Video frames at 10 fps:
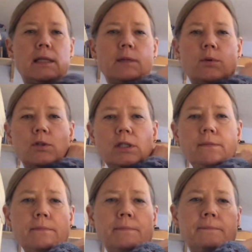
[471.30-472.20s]
and the body.
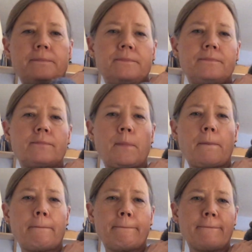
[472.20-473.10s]

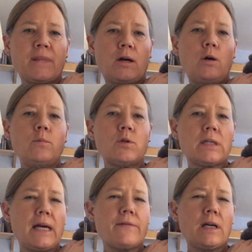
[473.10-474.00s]
Almost,
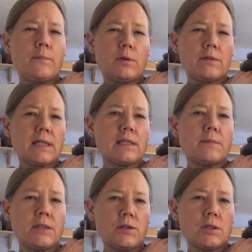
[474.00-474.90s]
I have a couple of
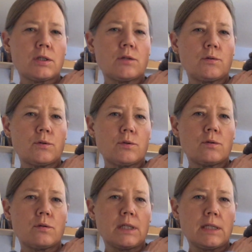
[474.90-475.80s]
centimeters to
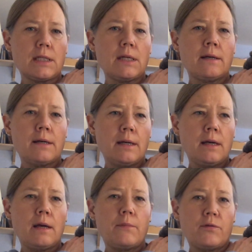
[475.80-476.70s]
knit
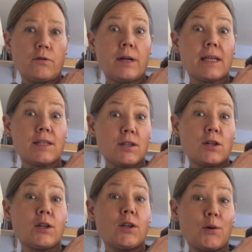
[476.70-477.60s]
before I can
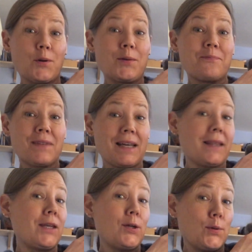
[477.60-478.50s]
start the yoke.
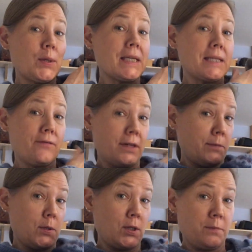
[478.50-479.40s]
And the yoke is the
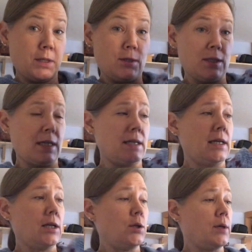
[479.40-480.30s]
fun part, because
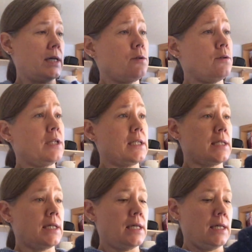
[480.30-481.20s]
then you to
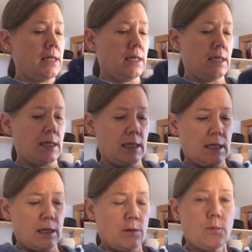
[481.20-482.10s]
knit
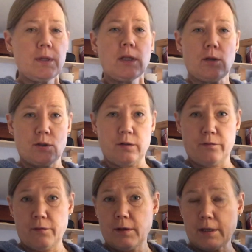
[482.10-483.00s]
with a lot of